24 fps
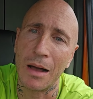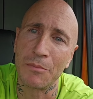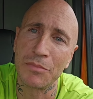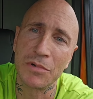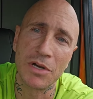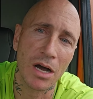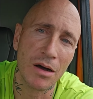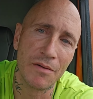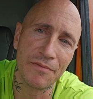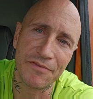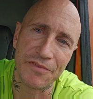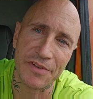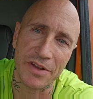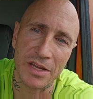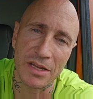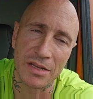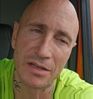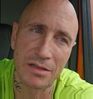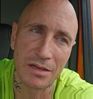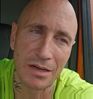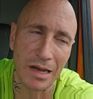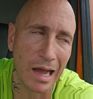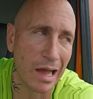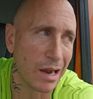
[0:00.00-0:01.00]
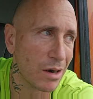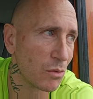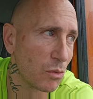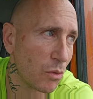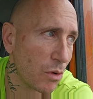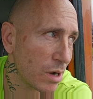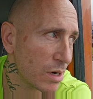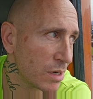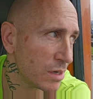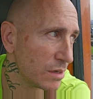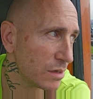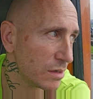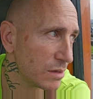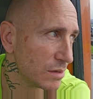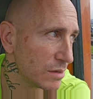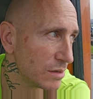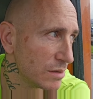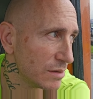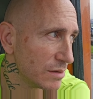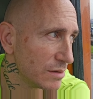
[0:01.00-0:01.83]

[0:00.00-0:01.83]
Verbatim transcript: I'm comfy. I don't want to.